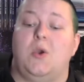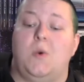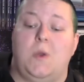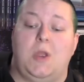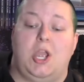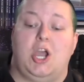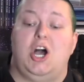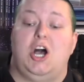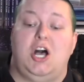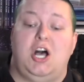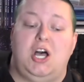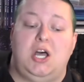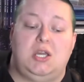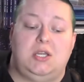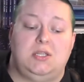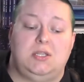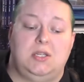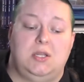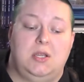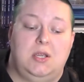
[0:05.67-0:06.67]
going
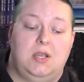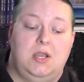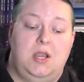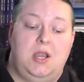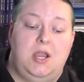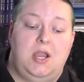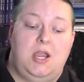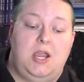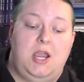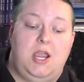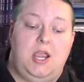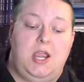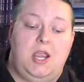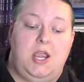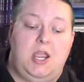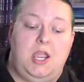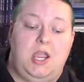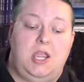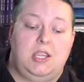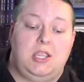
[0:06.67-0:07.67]
on,
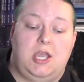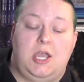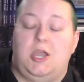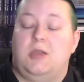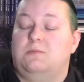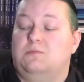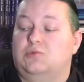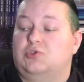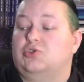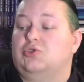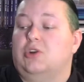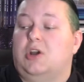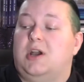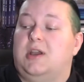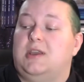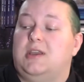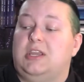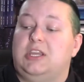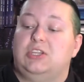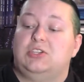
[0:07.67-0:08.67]
and I'm
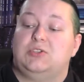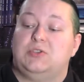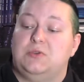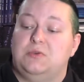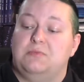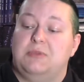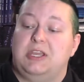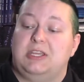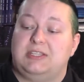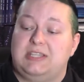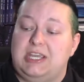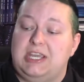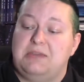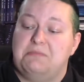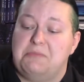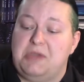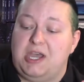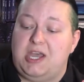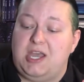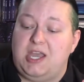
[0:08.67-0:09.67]
trying to
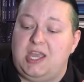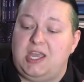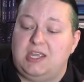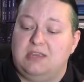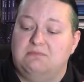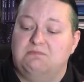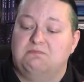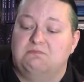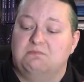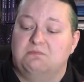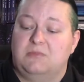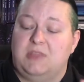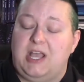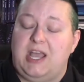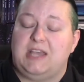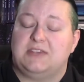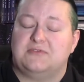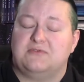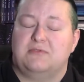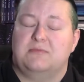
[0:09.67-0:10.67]
maintain my
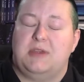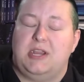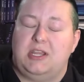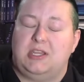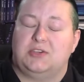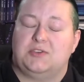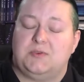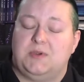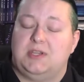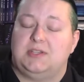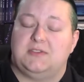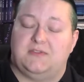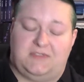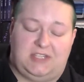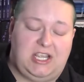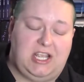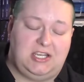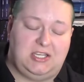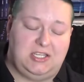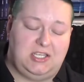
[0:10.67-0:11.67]
last remaining shreds of
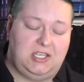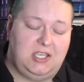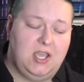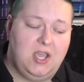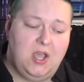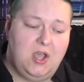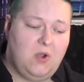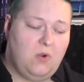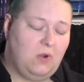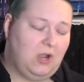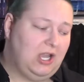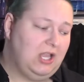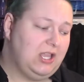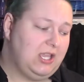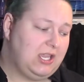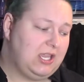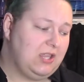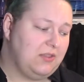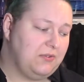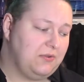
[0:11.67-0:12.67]
sanity while
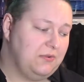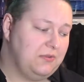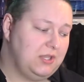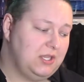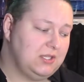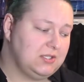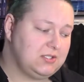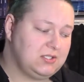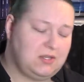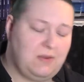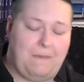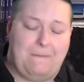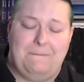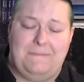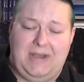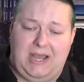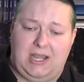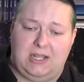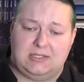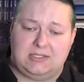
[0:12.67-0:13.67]
I get through this.
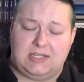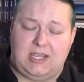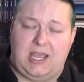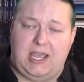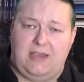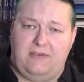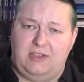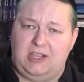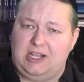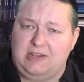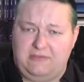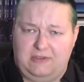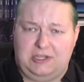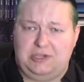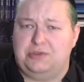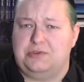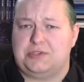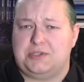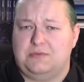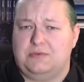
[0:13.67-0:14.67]
But I have a lot of
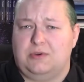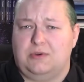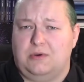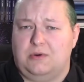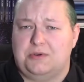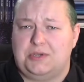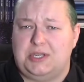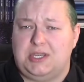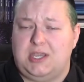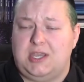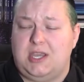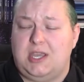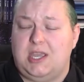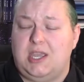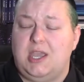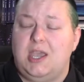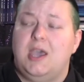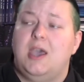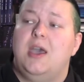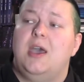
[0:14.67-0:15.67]
videos to record
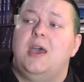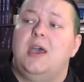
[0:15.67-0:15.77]
today,